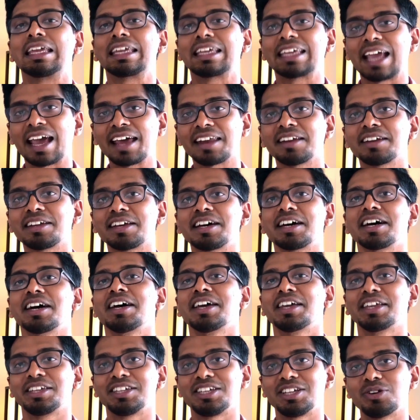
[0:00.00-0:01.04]

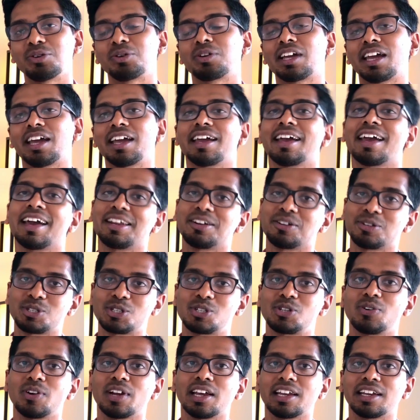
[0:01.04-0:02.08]
Canada, U K, and
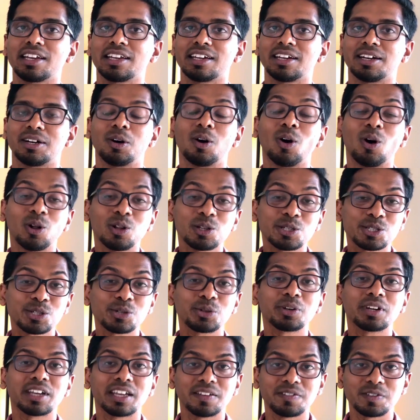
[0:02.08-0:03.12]
Australia
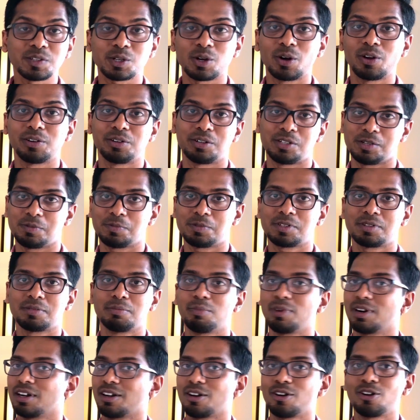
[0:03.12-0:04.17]
also give scholarships,
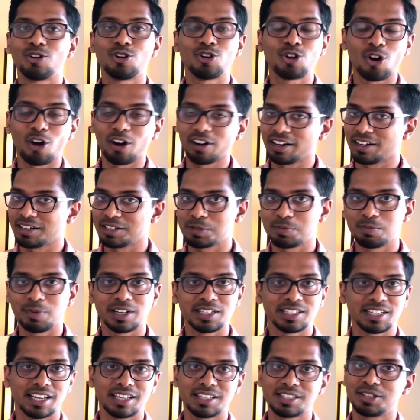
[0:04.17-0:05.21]
but not as
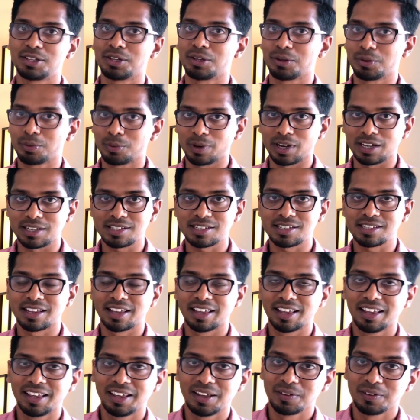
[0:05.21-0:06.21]
much as the U S.